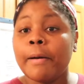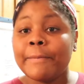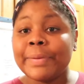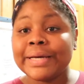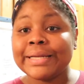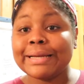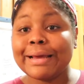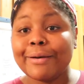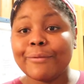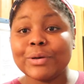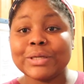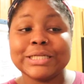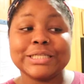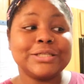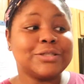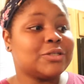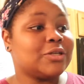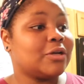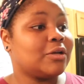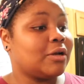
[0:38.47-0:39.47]
But I wanted
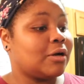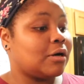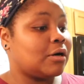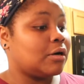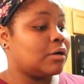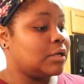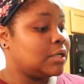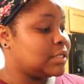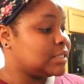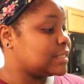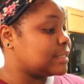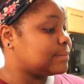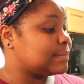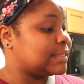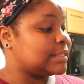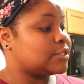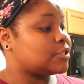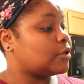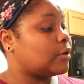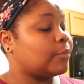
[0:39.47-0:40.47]
to show y'all
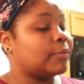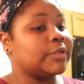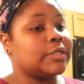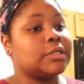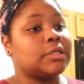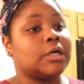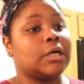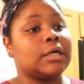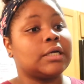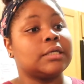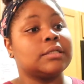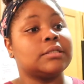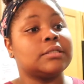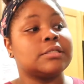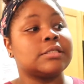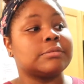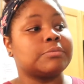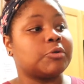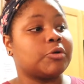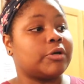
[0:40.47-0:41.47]
something. So I went to Target
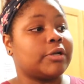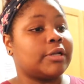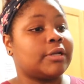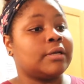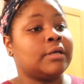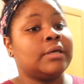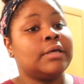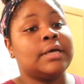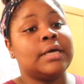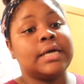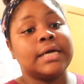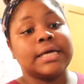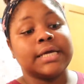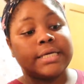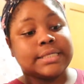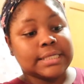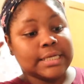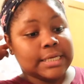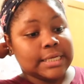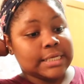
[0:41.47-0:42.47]
this morning
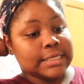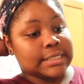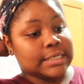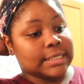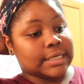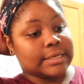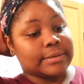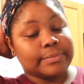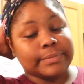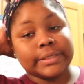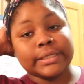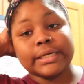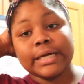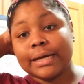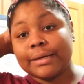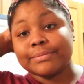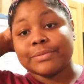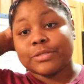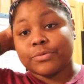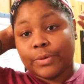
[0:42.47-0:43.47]
because I needed to get my,
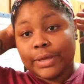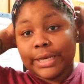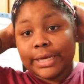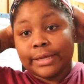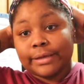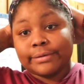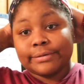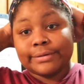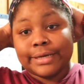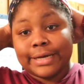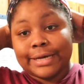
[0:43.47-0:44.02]
I'm sweaty.